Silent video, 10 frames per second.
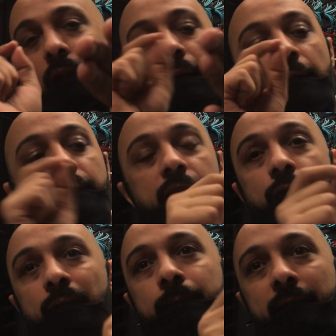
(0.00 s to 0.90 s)
and he
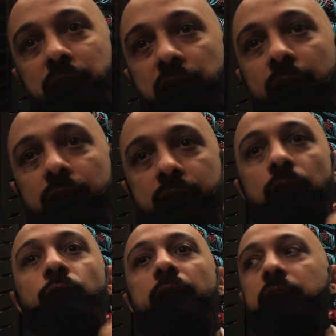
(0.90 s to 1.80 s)
will mention the
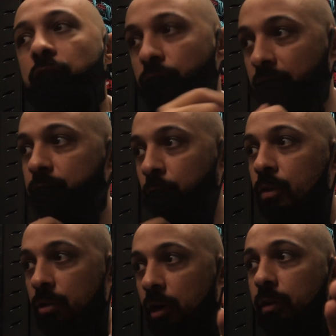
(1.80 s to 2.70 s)
location of access point, right?